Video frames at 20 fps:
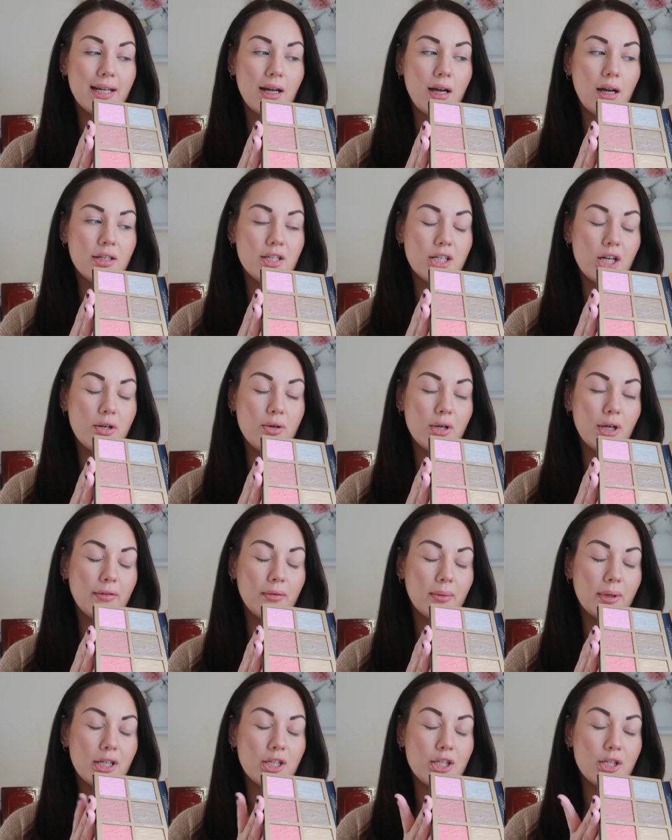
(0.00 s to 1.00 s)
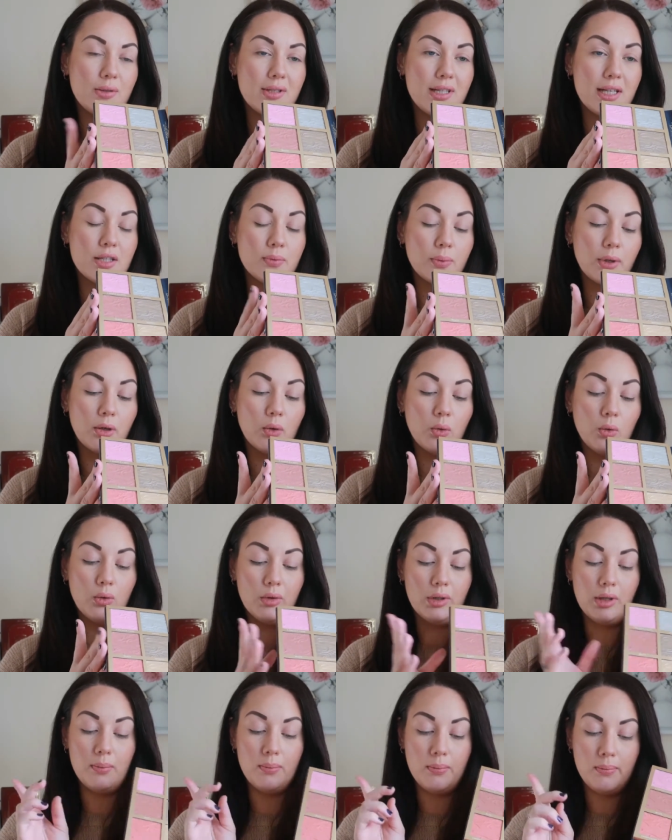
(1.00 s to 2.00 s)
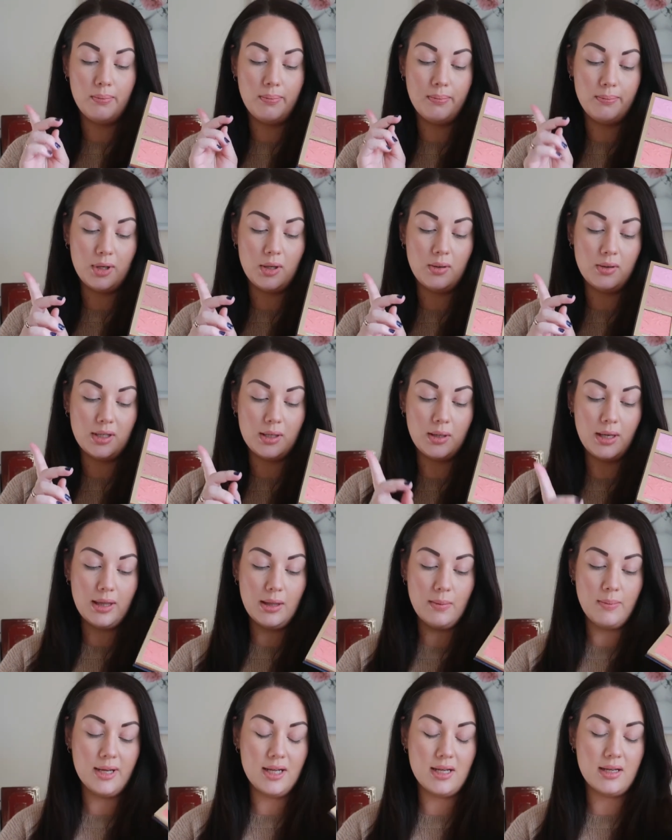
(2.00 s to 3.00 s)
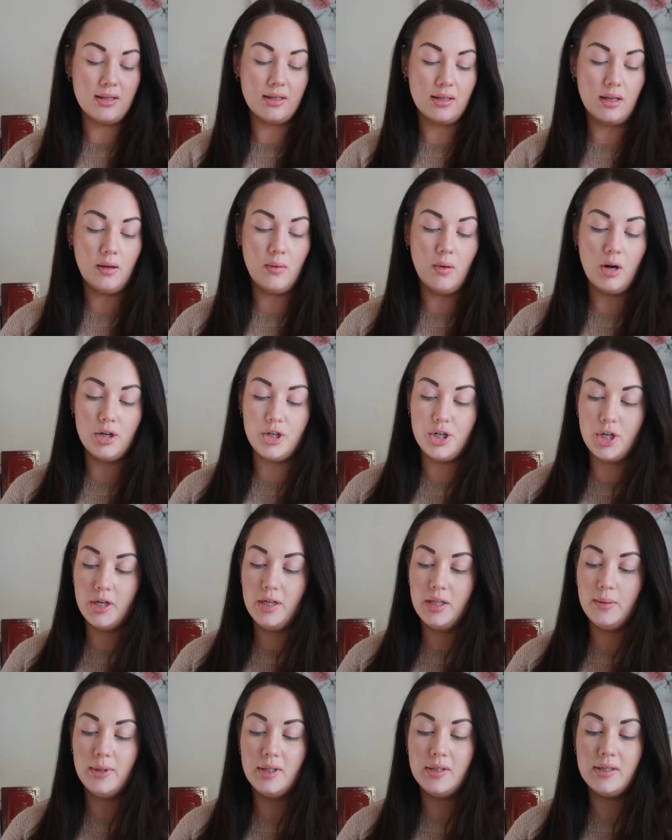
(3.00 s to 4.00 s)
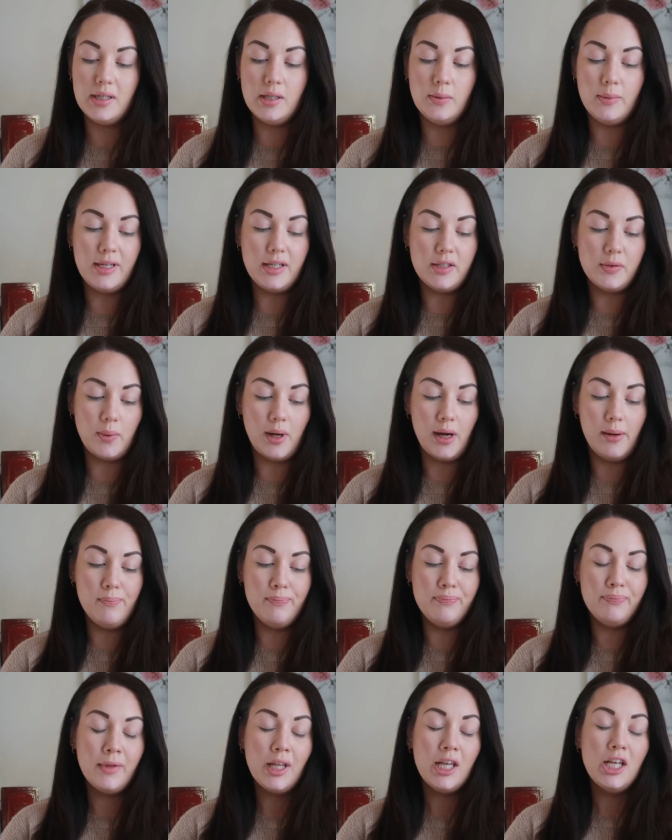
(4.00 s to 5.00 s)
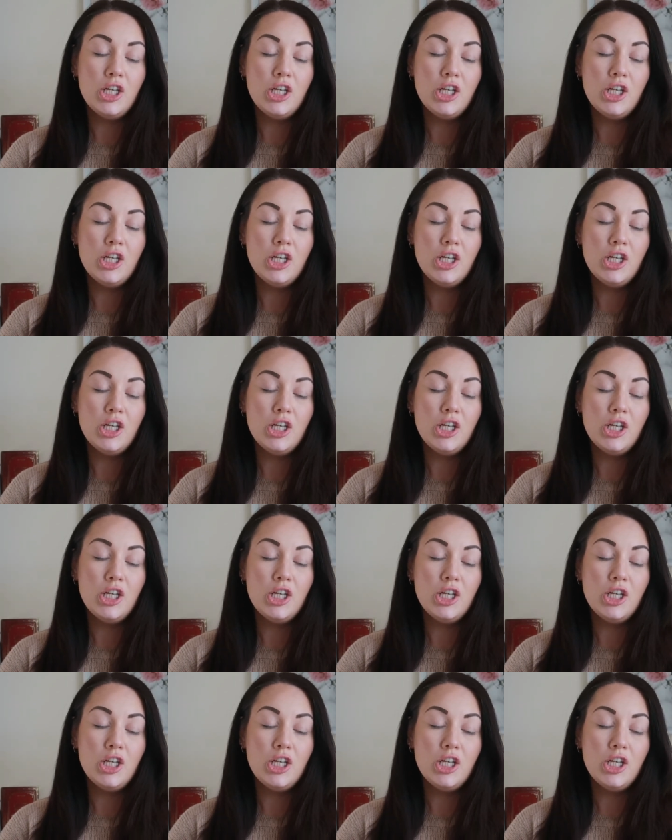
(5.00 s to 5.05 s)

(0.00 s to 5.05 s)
don't know if I'm going to use this one or the Beauty and the Beast. So I'll show you the Beauty and the Beast one.